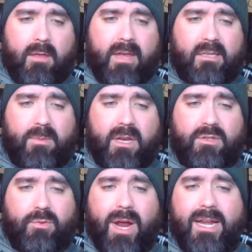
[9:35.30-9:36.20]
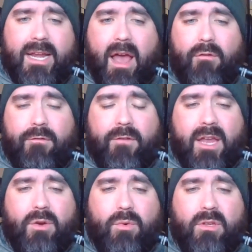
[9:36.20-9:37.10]
That's because right now,
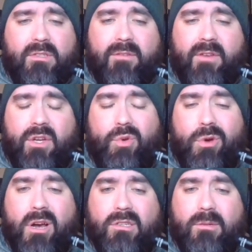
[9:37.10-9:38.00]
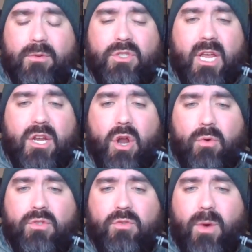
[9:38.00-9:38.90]
FanDuel is giving new customers a
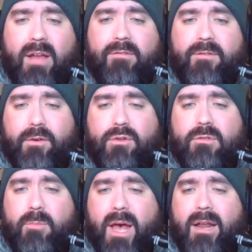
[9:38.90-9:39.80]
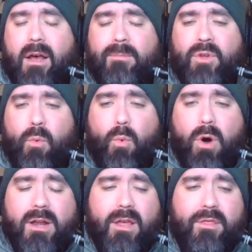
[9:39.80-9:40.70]
no-sweat first bet up to
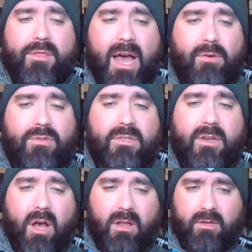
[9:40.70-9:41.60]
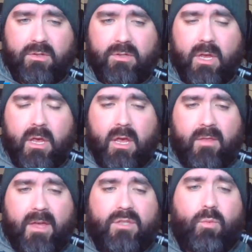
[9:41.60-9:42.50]
$1,000.
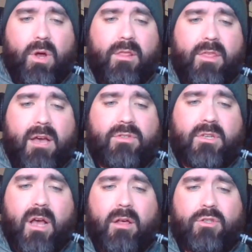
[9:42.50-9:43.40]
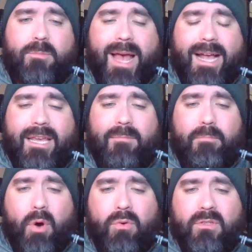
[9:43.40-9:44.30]
That's $1,000 back in
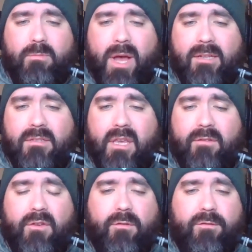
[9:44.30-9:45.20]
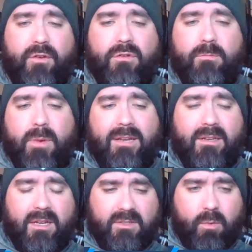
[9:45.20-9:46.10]
bonus bets if your first bet
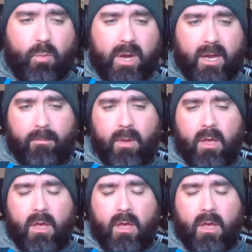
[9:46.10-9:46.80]
doesn't win.